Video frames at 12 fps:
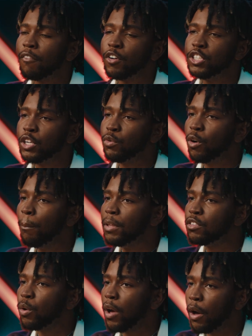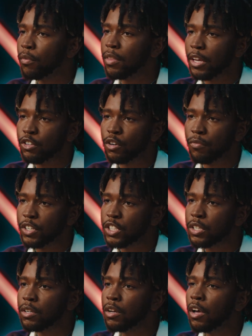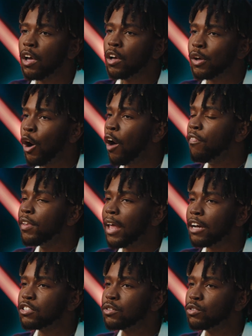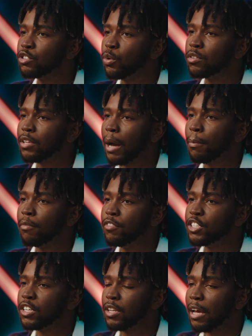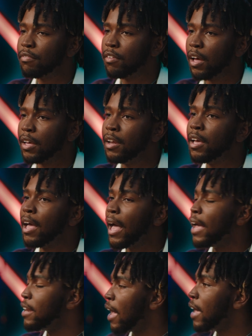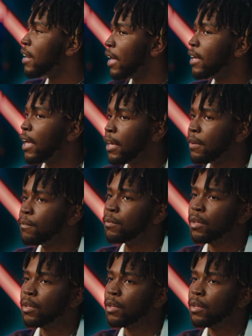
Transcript: For general mental health intervention, call the National Suicide Prevention Lifeline at 988.